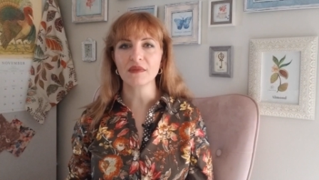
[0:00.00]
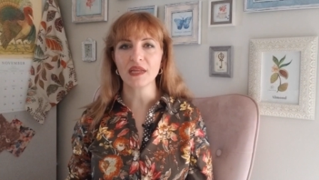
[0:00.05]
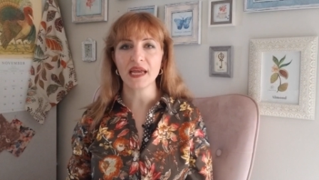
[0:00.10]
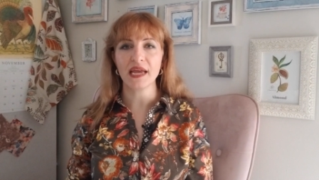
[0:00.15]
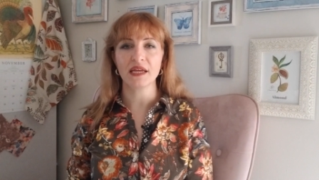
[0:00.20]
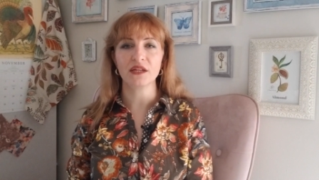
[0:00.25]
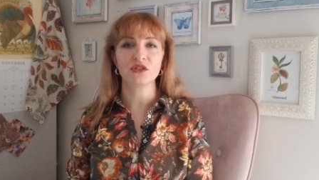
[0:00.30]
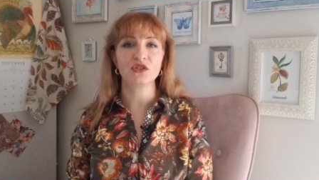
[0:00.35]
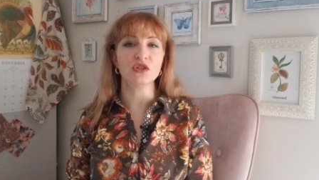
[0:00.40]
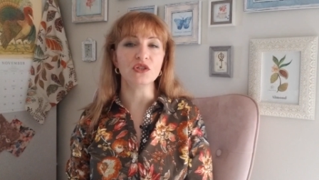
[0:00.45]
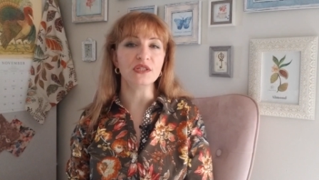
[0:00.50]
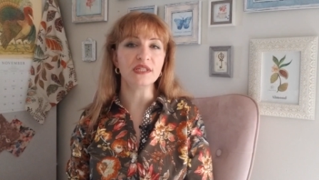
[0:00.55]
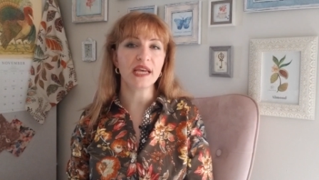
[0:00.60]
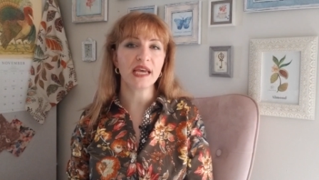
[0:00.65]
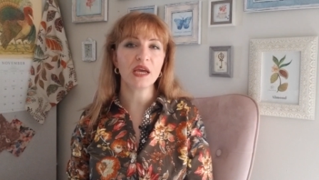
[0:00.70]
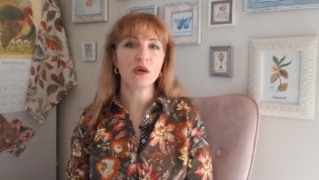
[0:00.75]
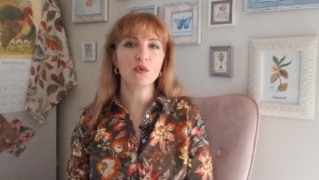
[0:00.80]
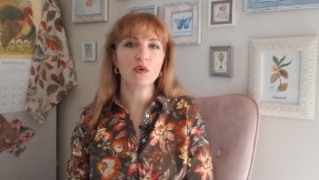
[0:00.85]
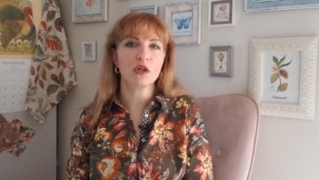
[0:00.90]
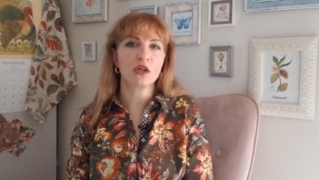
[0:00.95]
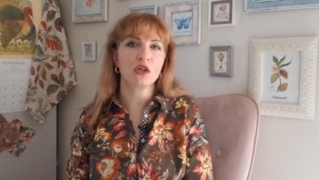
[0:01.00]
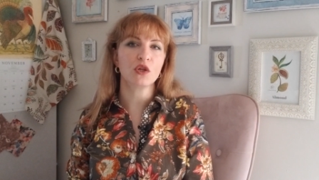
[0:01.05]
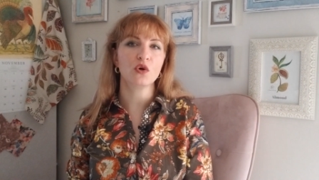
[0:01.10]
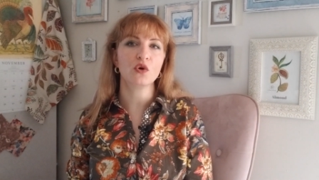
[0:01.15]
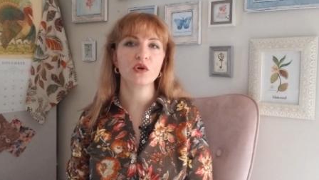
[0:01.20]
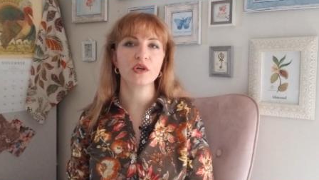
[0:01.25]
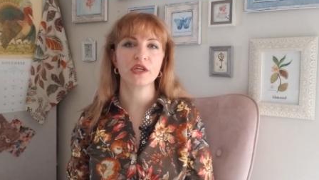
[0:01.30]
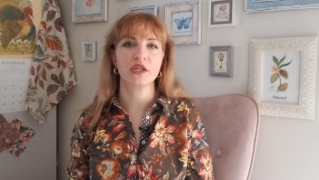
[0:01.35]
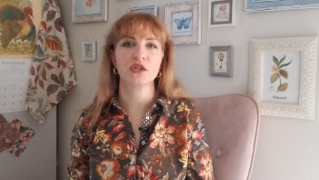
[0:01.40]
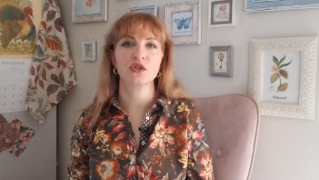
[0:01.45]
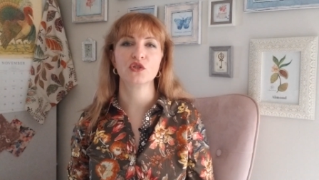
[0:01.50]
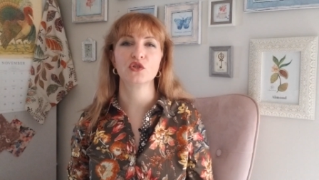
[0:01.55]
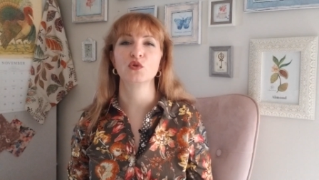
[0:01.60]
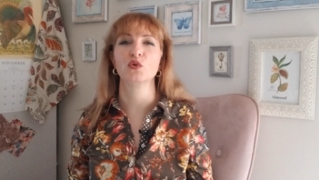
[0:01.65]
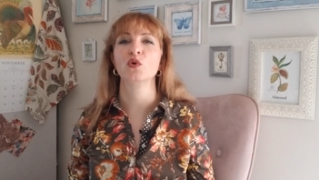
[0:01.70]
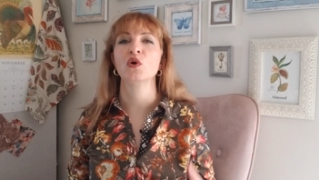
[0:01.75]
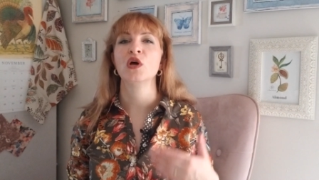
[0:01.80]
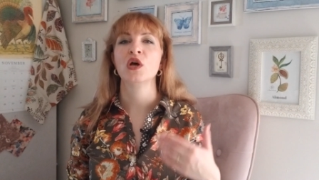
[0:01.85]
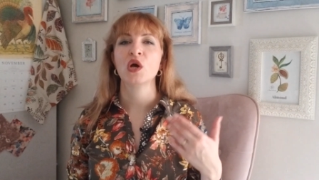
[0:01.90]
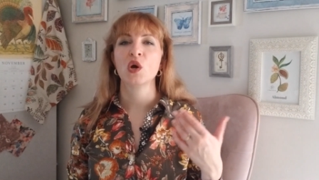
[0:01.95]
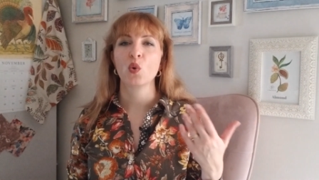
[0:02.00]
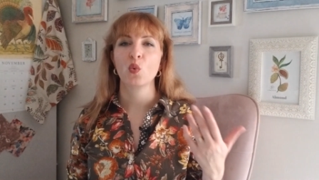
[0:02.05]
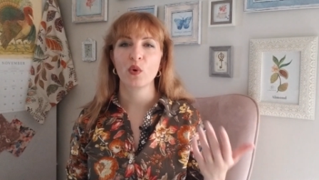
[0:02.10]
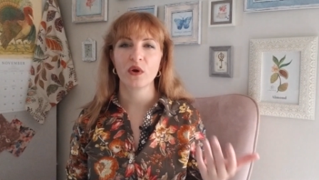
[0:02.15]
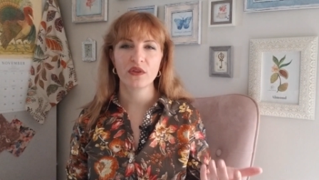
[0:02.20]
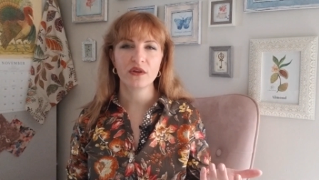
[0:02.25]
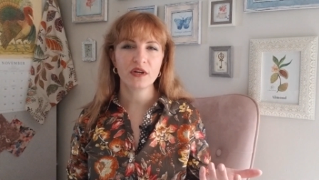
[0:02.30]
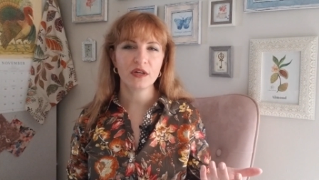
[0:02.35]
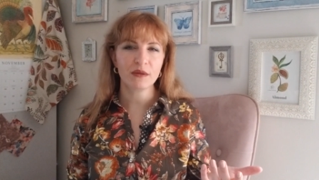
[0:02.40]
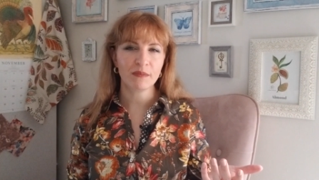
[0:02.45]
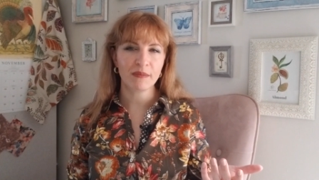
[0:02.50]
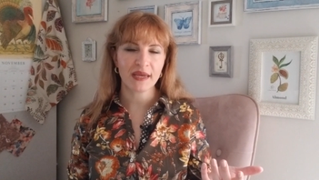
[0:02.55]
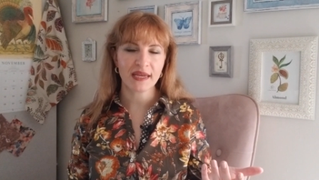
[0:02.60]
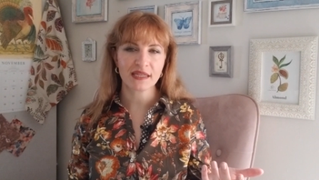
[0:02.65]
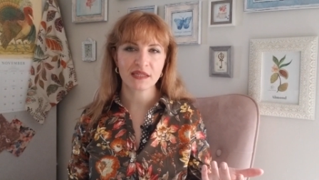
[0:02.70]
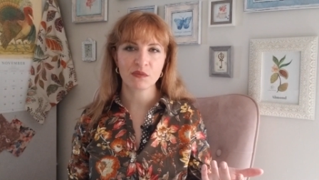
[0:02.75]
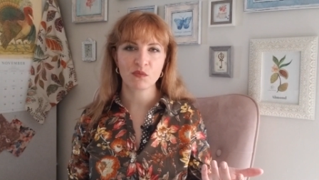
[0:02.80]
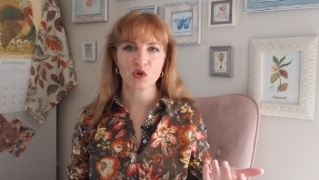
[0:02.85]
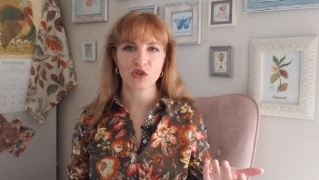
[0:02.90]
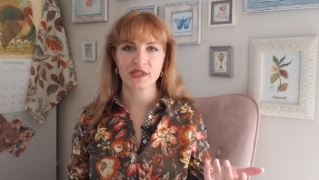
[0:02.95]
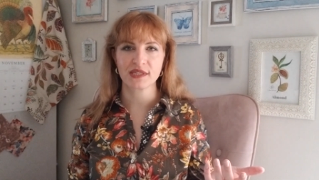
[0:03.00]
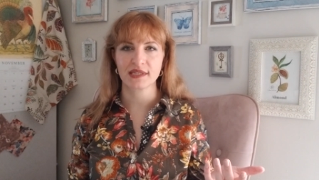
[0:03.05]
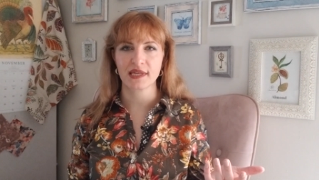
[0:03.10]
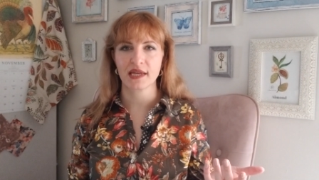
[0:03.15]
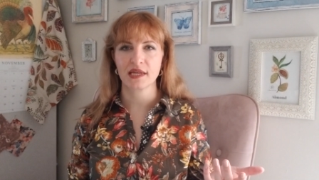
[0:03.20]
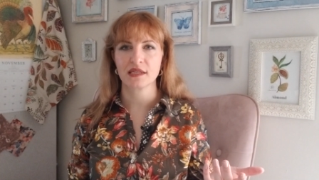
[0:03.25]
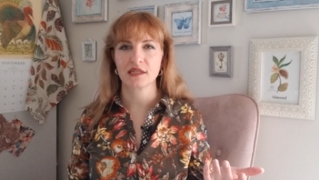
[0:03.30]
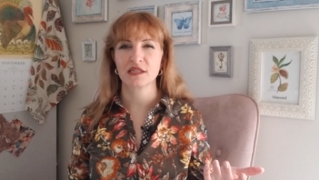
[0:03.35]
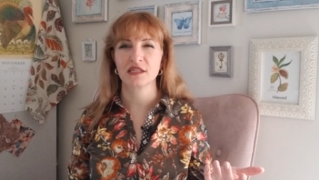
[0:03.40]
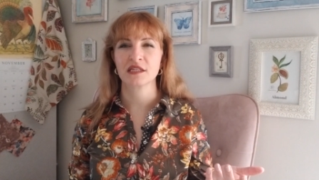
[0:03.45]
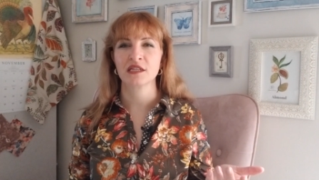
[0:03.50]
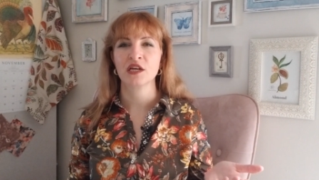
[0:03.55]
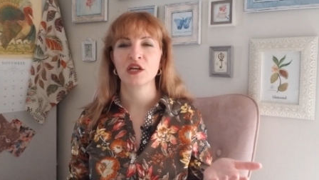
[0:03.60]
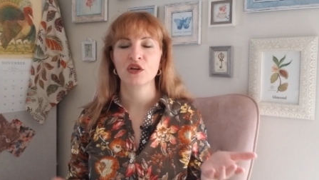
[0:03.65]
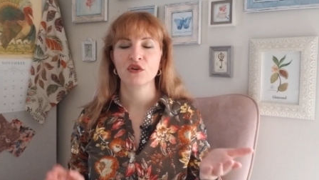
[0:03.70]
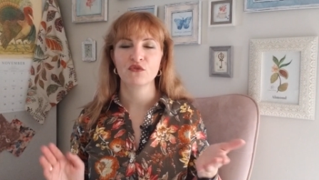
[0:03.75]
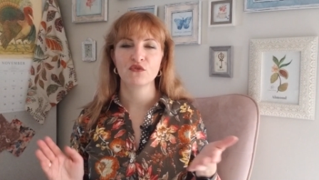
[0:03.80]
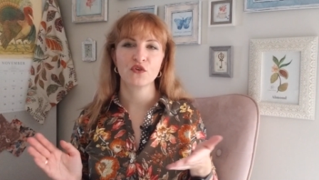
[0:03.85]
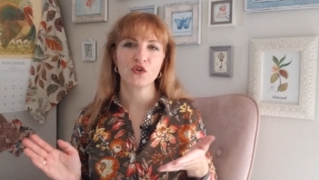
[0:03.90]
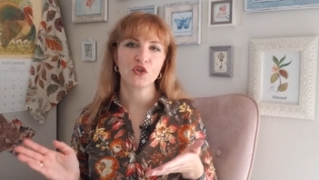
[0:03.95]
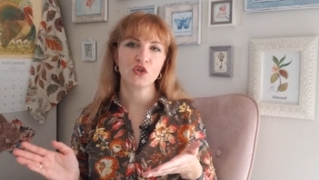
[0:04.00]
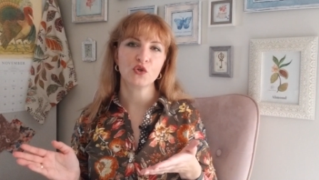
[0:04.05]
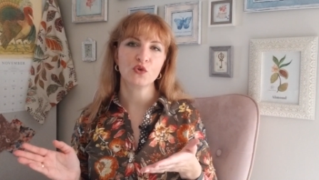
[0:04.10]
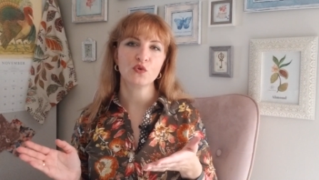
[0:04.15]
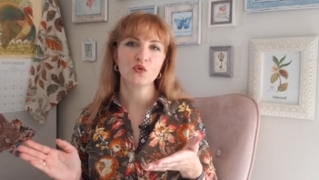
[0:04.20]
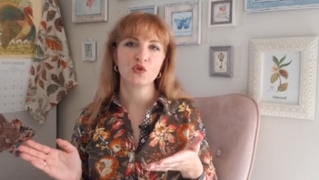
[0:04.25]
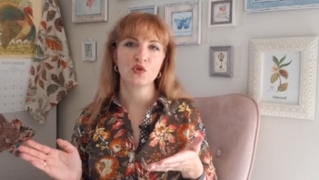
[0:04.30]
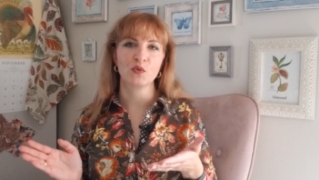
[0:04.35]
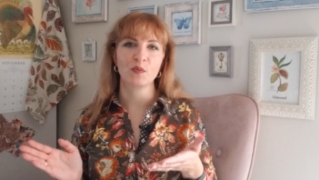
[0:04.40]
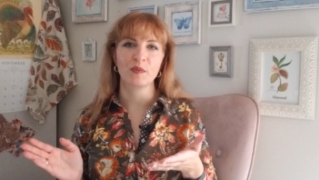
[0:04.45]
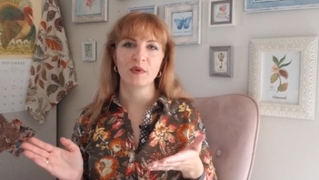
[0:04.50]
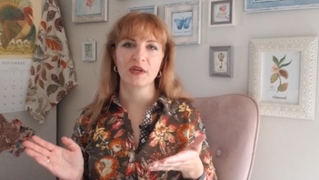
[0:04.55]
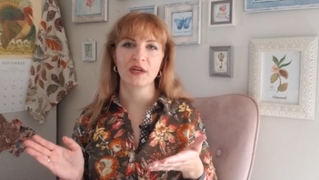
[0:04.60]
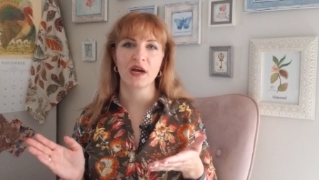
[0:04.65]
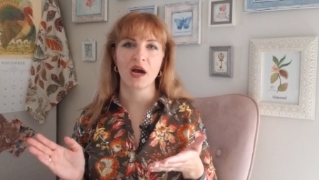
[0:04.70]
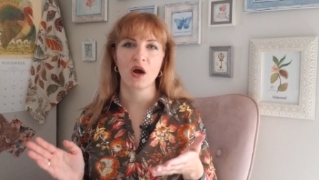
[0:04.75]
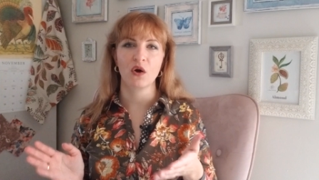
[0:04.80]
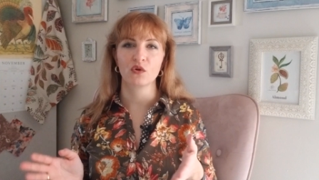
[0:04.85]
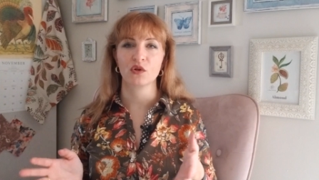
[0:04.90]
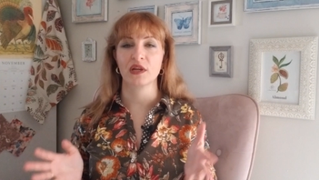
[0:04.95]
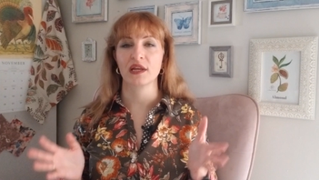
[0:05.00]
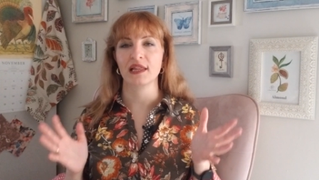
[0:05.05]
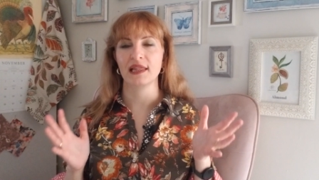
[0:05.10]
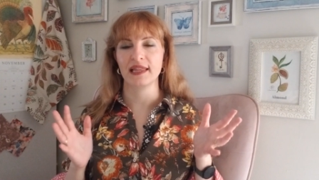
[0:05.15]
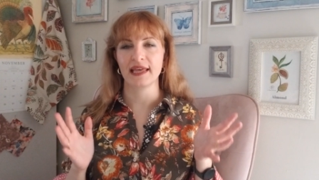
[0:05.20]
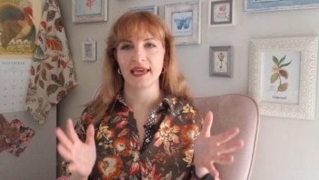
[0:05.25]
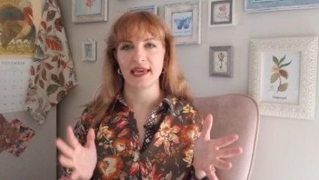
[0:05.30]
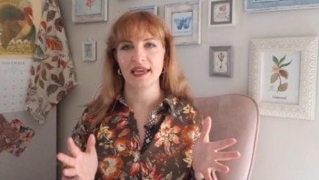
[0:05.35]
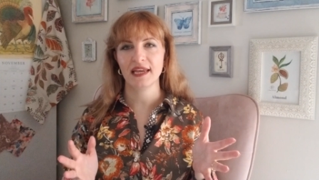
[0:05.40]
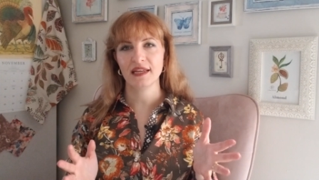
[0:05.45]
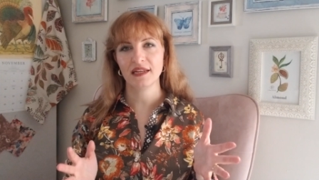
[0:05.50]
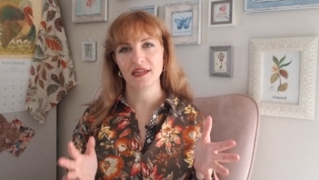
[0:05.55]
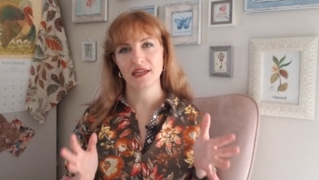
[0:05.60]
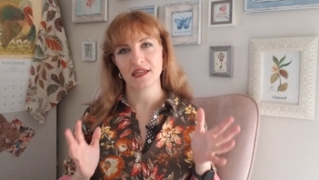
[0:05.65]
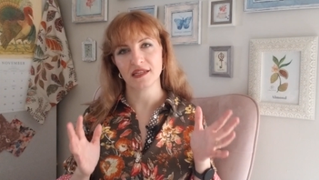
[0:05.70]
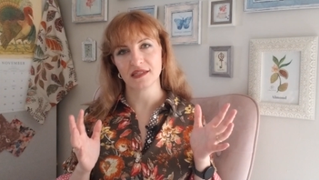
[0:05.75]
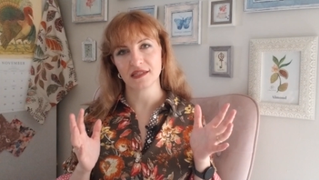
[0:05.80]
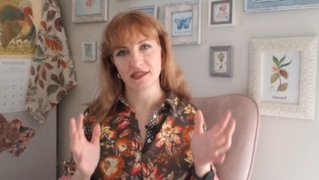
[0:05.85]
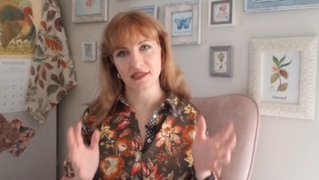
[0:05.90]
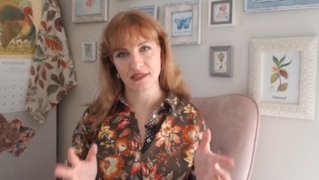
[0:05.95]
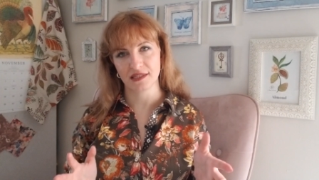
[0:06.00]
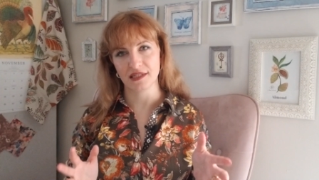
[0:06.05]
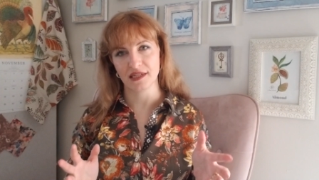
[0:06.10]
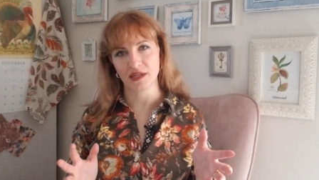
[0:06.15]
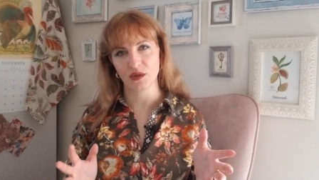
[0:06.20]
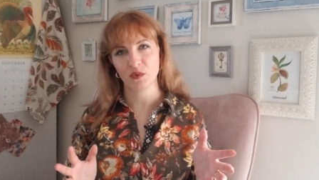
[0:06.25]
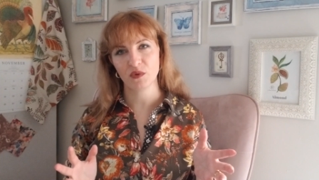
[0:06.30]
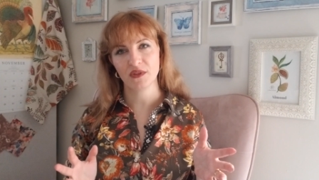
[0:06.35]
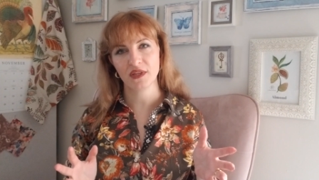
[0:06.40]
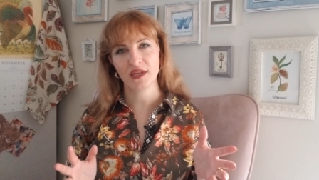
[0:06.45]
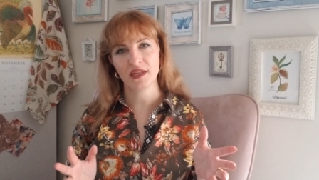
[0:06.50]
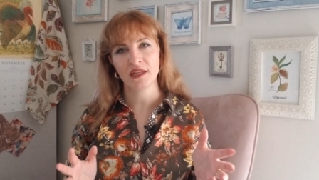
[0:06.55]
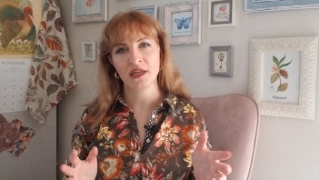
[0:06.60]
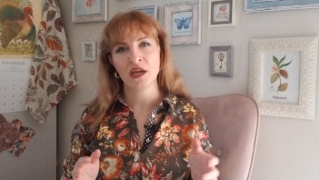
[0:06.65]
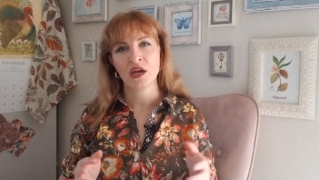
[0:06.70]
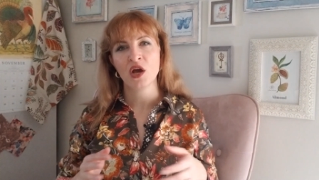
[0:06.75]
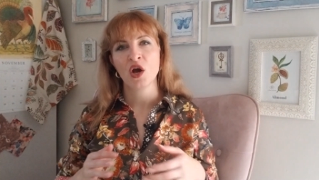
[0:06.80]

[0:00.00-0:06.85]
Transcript: And today we'll look into whether it makes more sense for you to pick out a lane and stick with it,